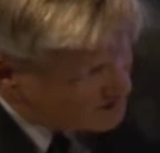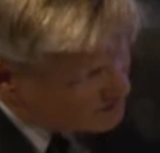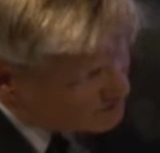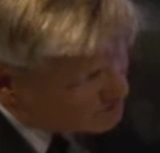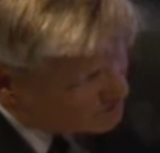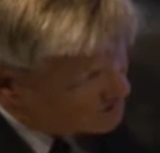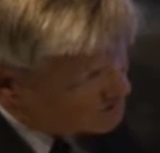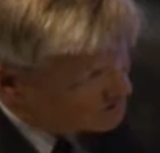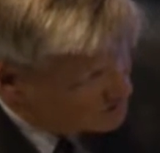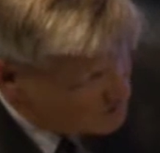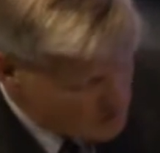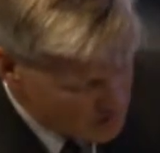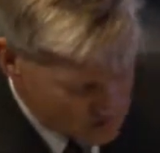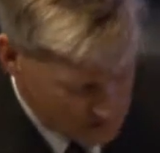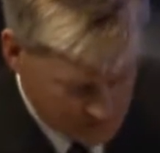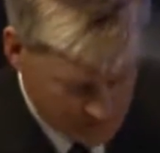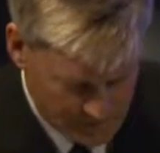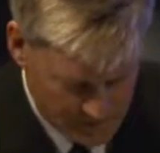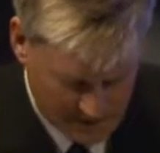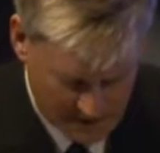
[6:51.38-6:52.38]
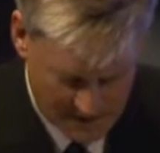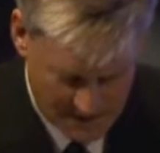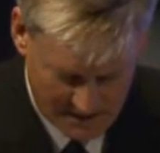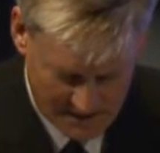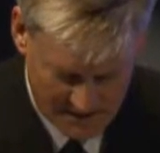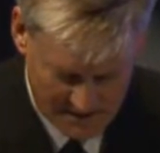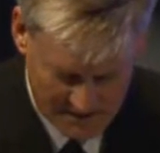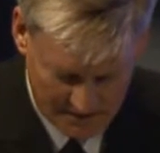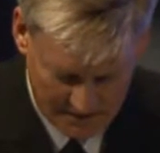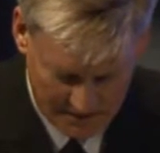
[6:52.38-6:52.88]
we'll move
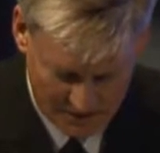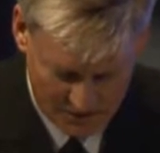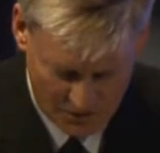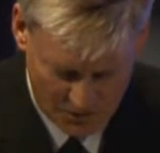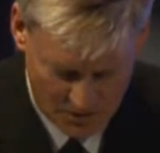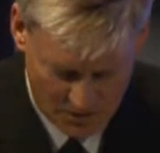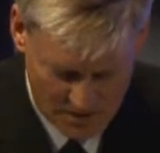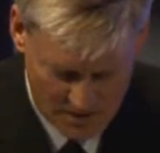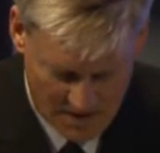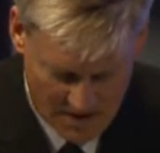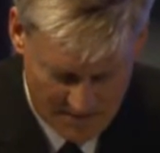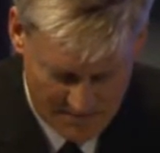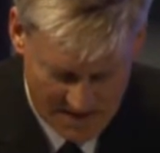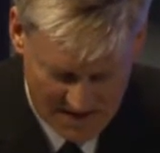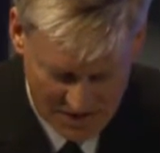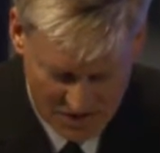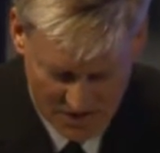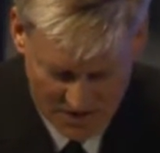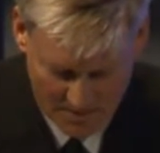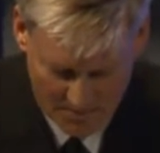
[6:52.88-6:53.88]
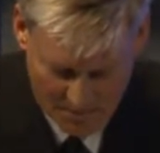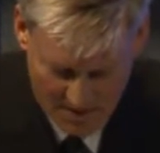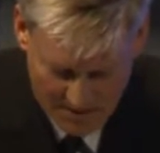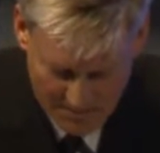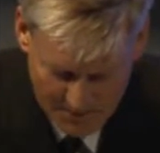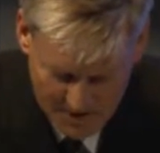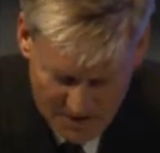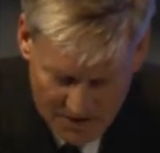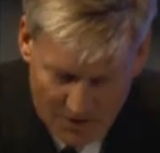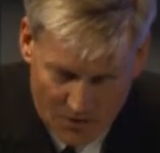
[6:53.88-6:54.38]
Littoral Combat Ship
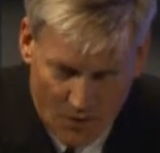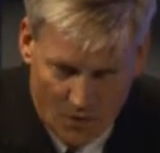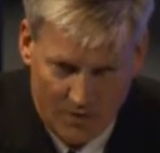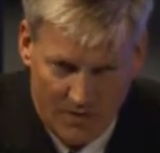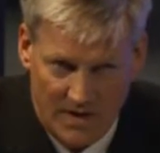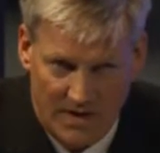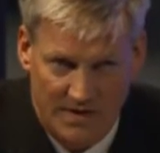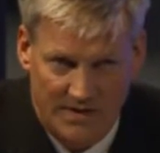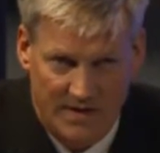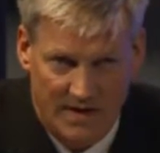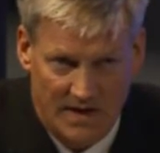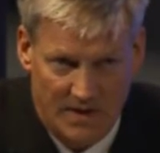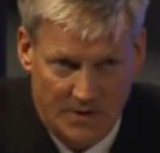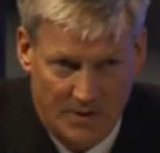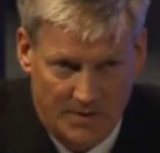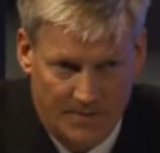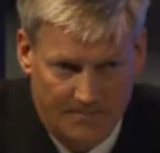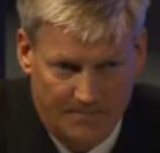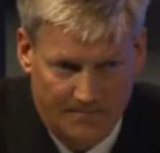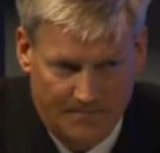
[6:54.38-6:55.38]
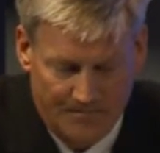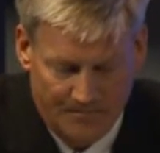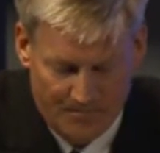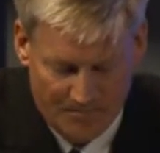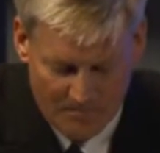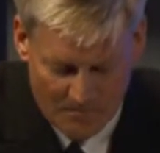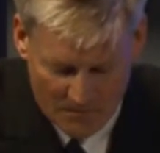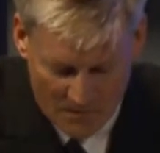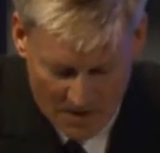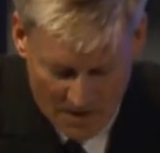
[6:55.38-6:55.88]
up into Northeast Asia.
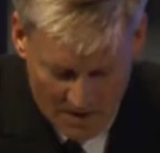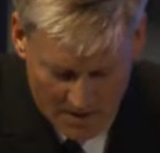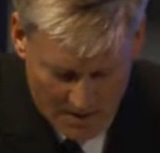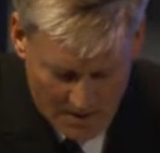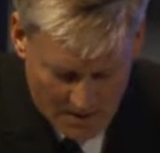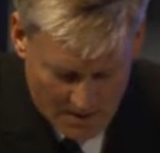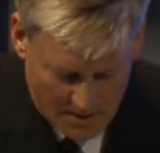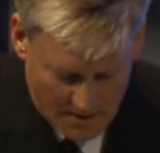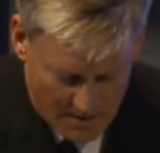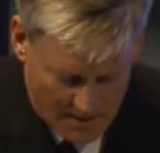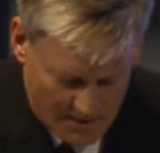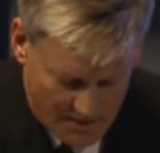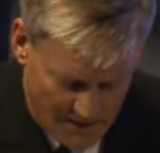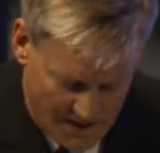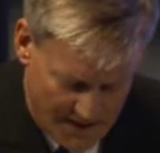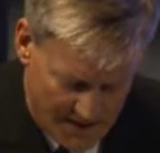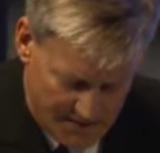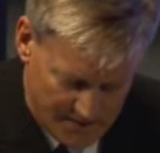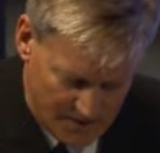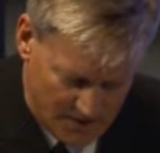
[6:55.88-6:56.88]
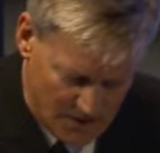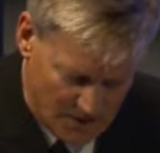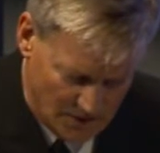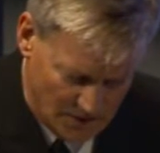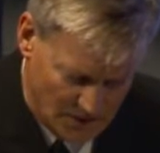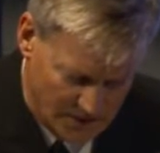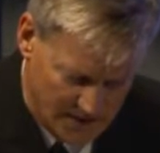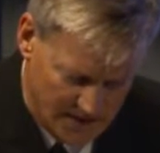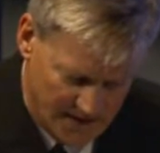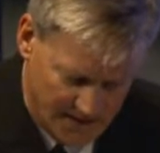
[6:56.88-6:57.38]
Then you
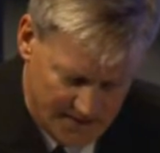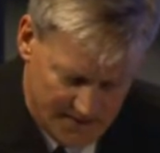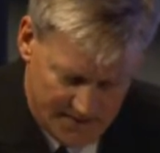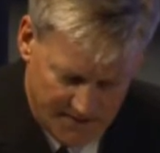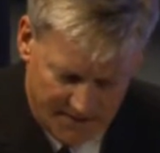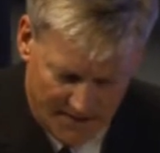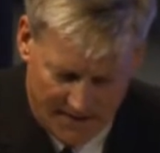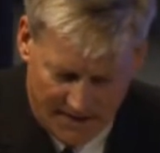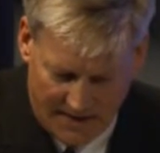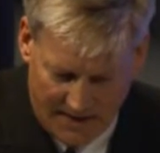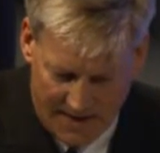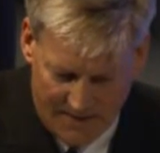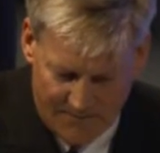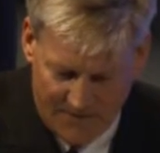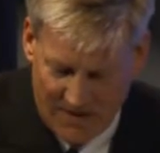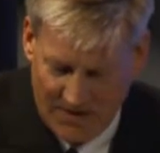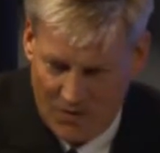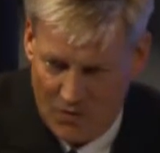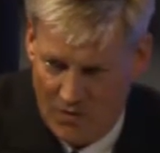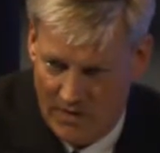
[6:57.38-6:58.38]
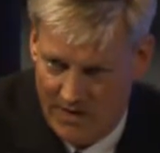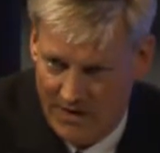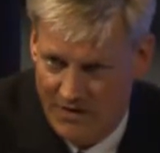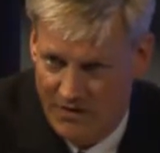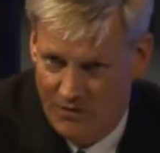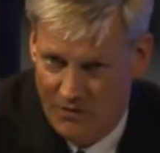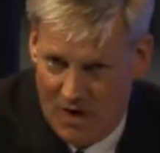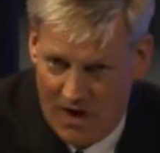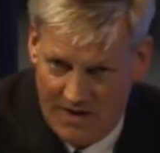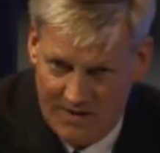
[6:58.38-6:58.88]
look at
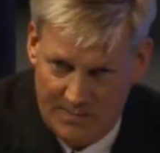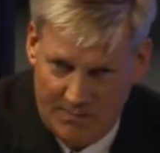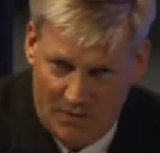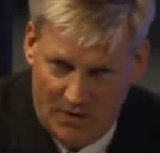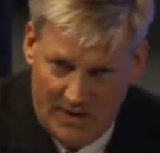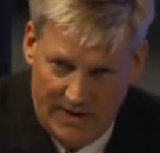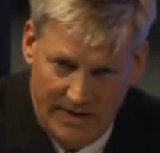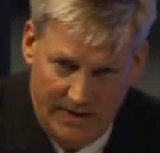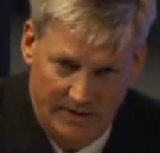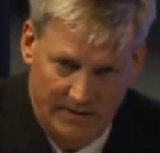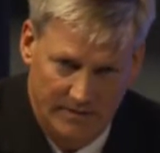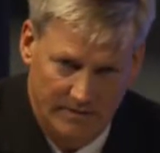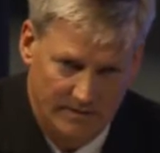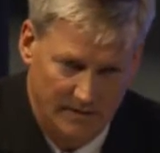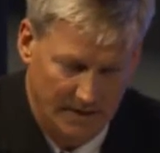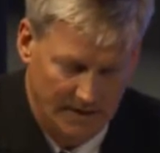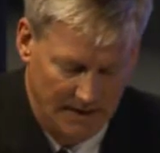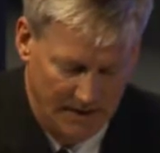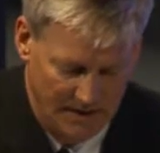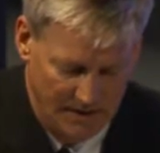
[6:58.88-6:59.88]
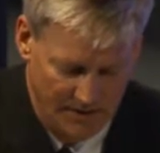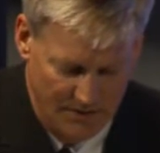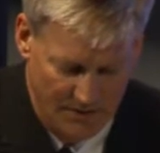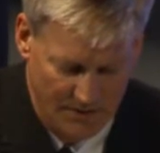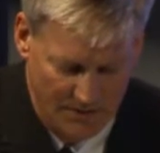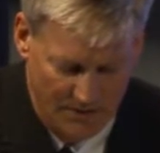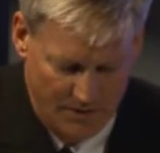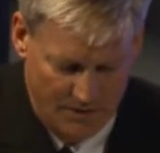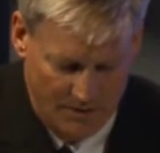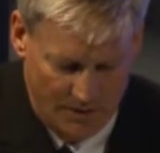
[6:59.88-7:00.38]
MV-22 Osprey,
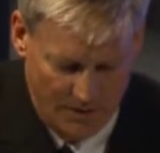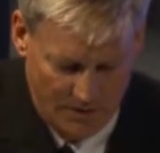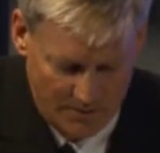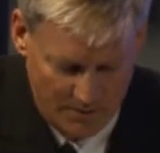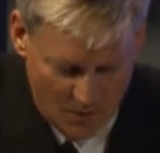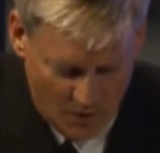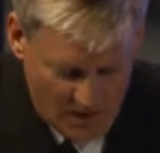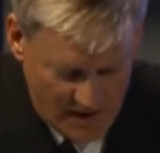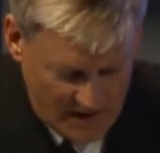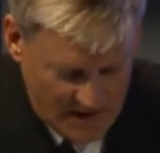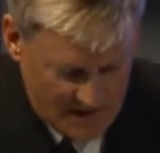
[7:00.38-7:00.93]
the 3rd Marine